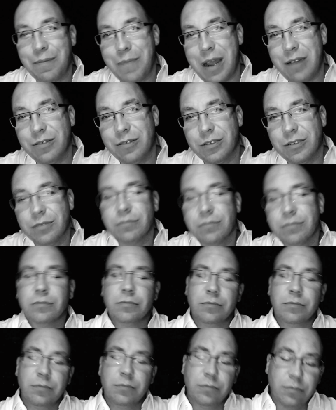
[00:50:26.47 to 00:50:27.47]
amounts,
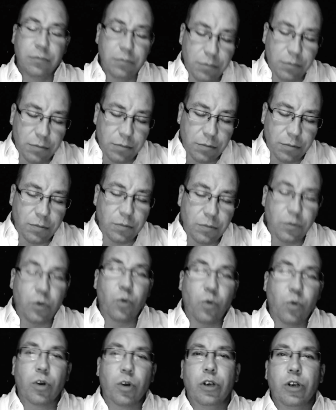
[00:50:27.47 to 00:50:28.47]

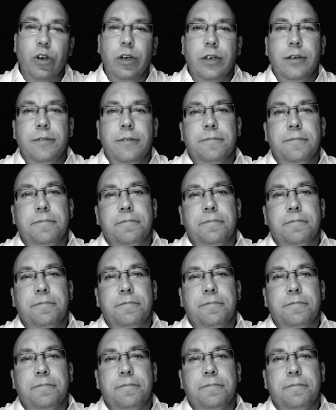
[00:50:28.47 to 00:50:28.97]
we're good.